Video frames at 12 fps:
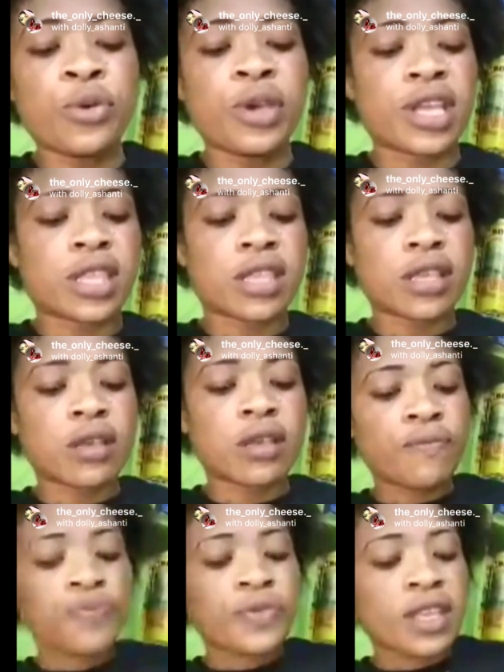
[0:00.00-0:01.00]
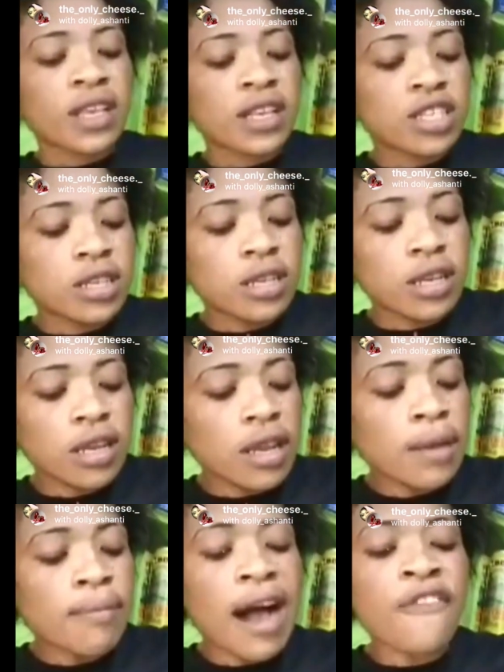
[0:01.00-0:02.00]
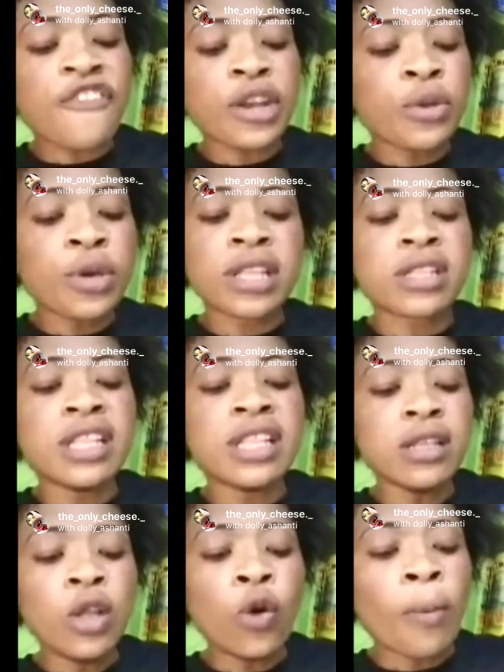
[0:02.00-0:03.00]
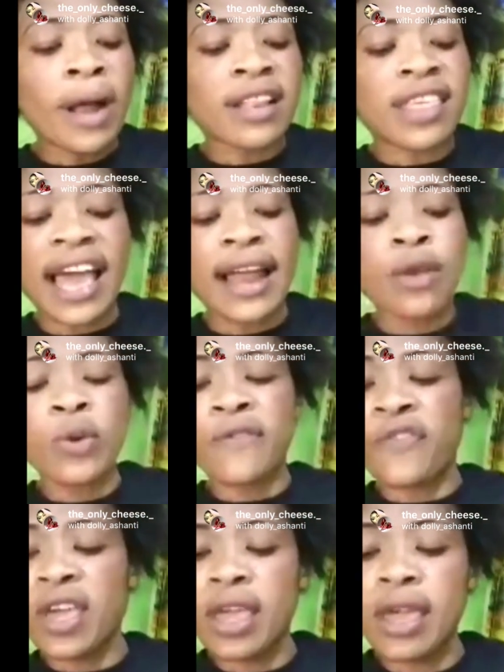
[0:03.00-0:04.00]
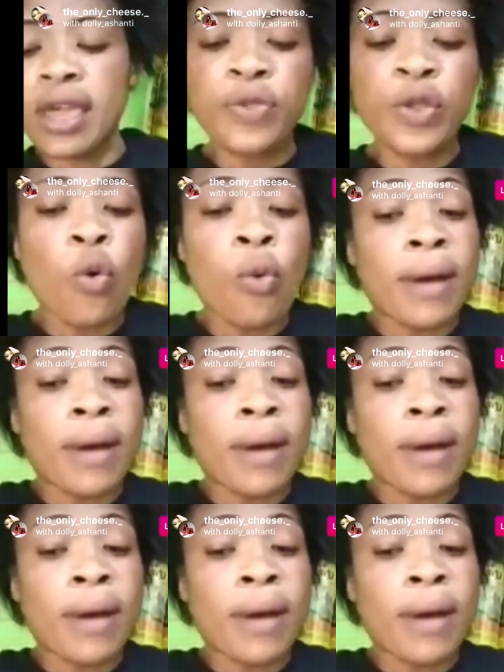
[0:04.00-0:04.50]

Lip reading: have to do it. Him have to do it. The woman can't do it for him.